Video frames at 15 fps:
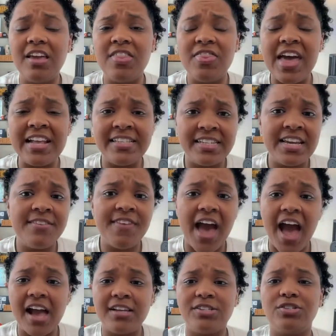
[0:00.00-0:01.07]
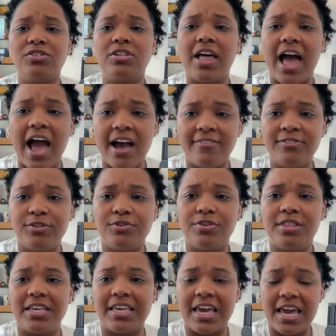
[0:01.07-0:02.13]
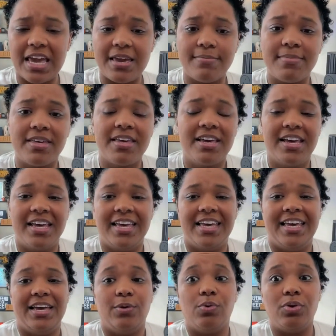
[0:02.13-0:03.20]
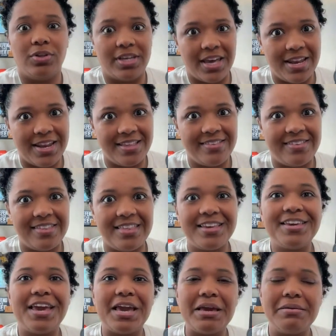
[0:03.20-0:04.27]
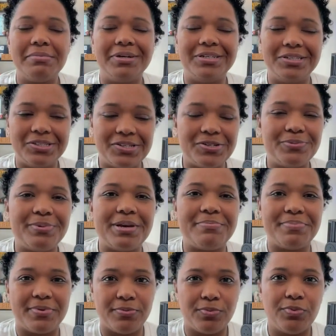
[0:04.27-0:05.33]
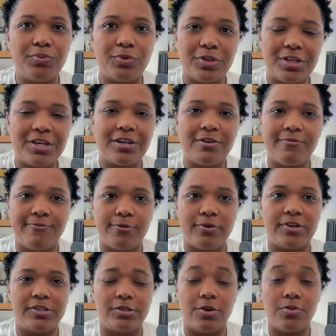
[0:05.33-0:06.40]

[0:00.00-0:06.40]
that Dave Hakstol, after the game, we'll get into the game a little bit, but we're really going to focus